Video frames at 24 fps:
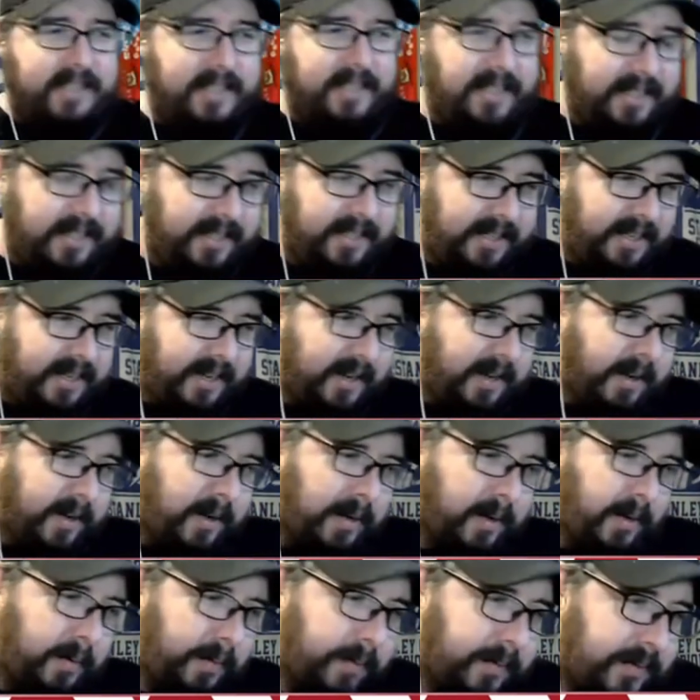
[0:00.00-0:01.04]
you
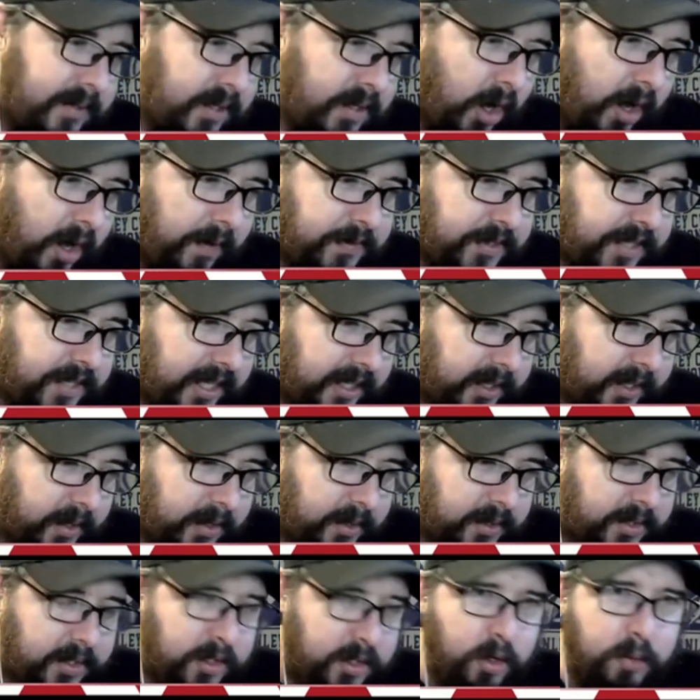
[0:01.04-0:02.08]
know, Dolph
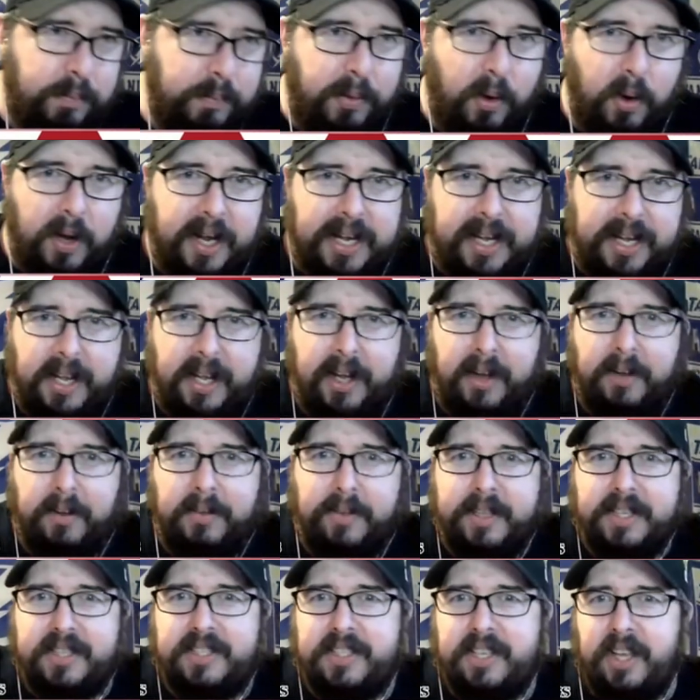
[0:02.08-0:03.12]
Ziggler
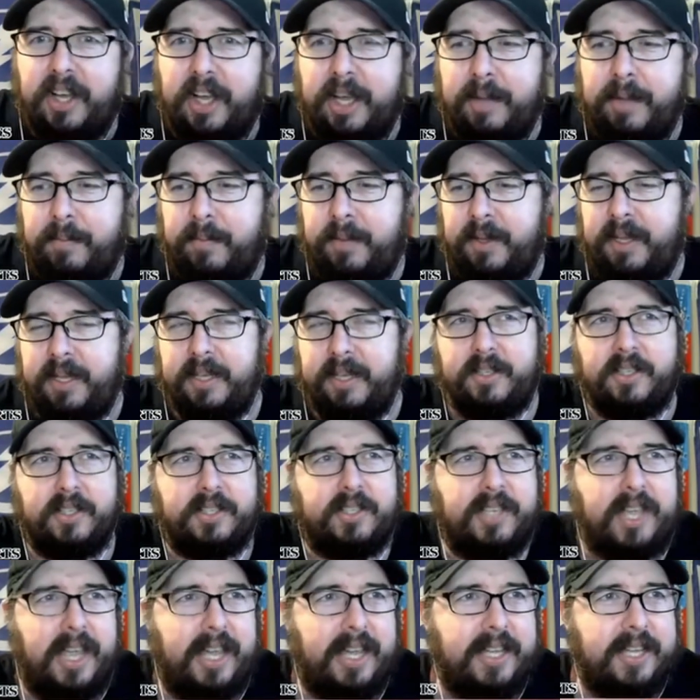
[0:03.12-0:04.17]
2.0. This time he
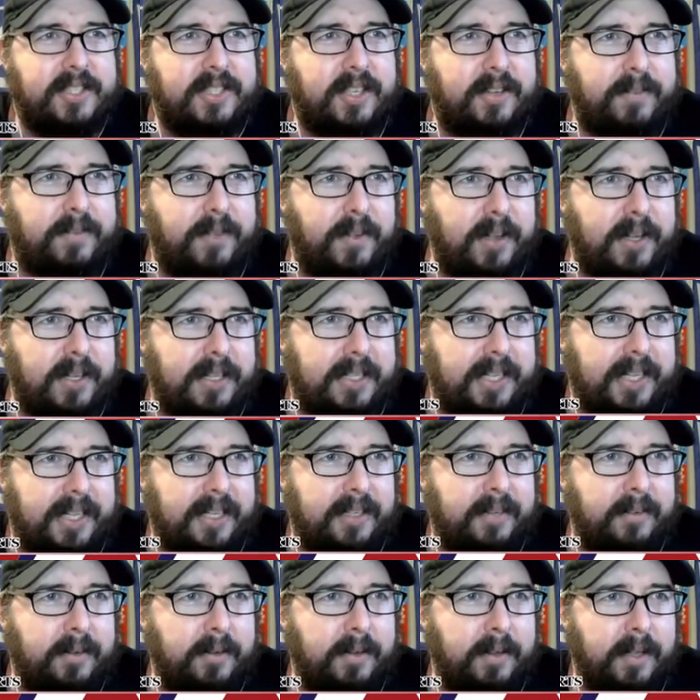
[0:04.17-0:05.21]
just has a
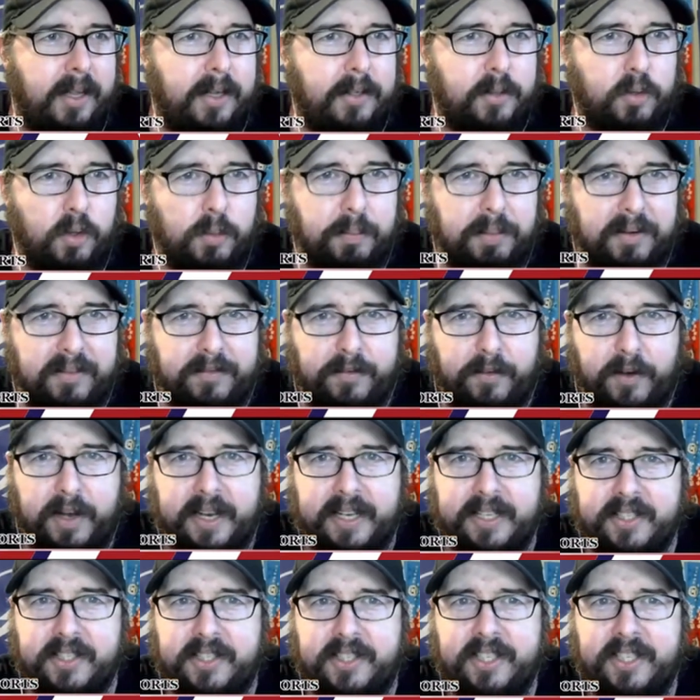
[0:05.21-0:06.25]
fucking a group of
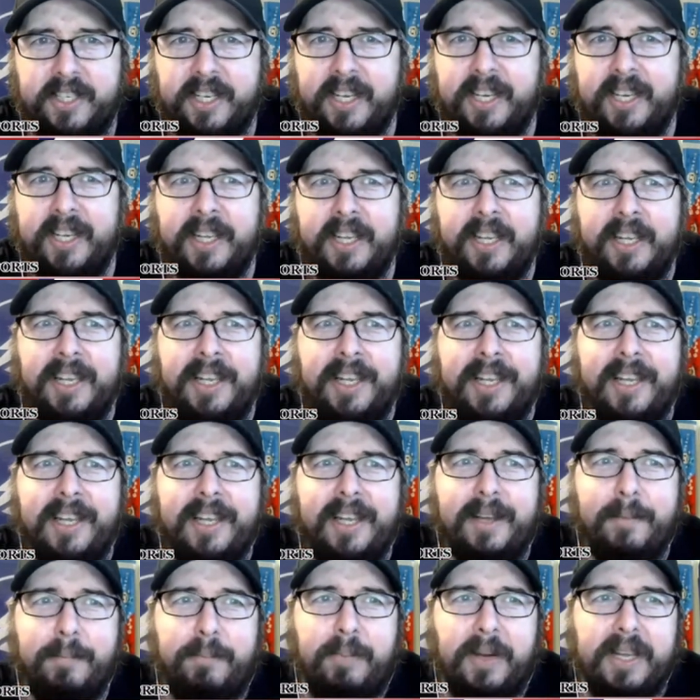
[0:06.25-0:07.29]
friends.
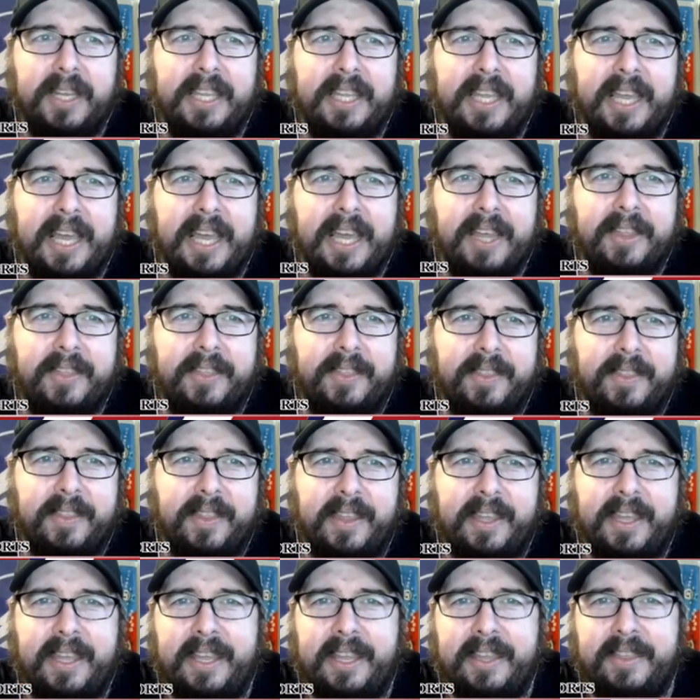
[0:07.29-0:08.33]
But yeah,
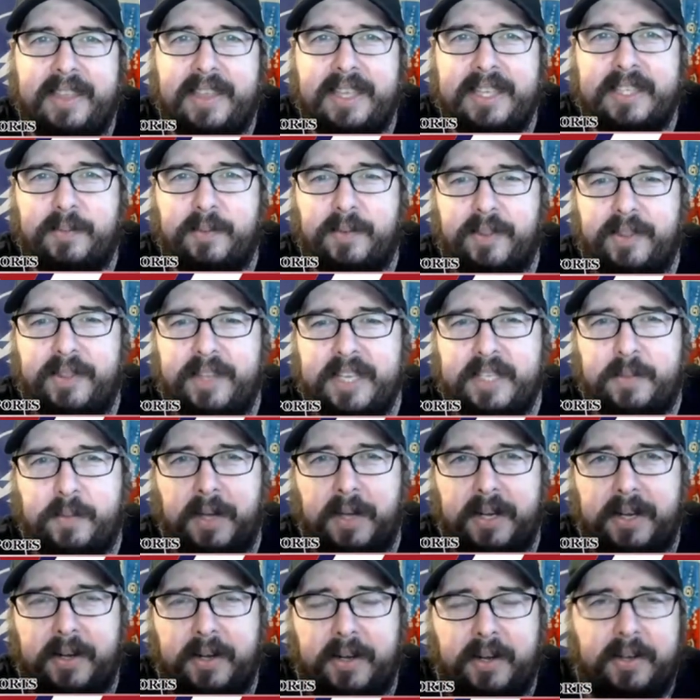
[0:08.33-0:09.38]
yeah uh, this one this
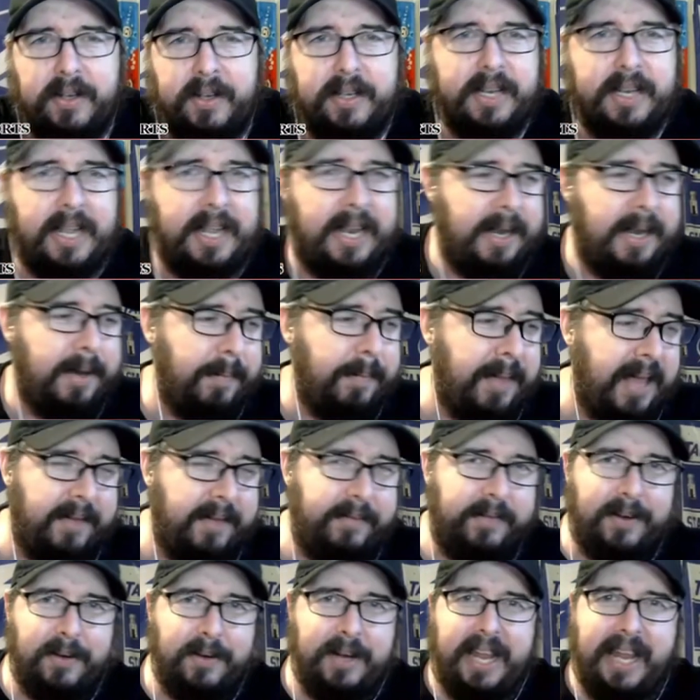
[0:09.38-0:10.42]
one hurt. I'm
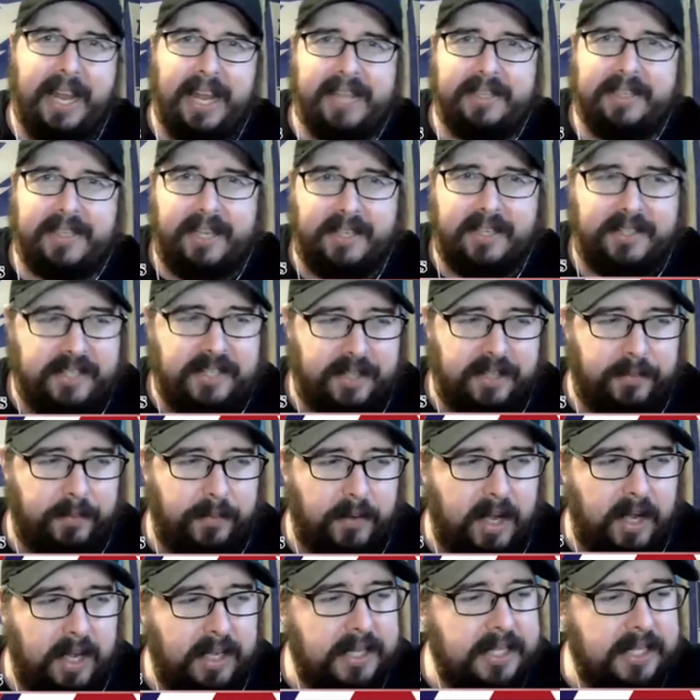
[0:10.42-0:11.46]
not very anti Seth
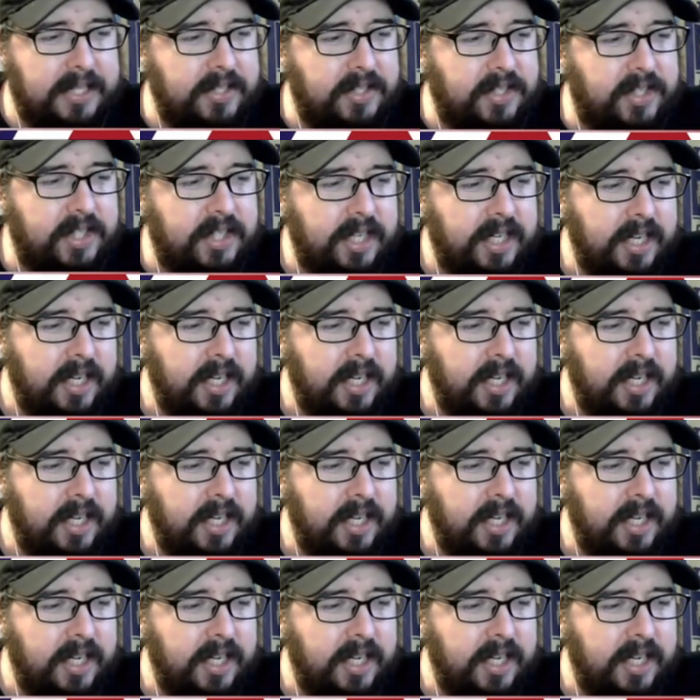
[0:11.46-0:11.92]
Rollins,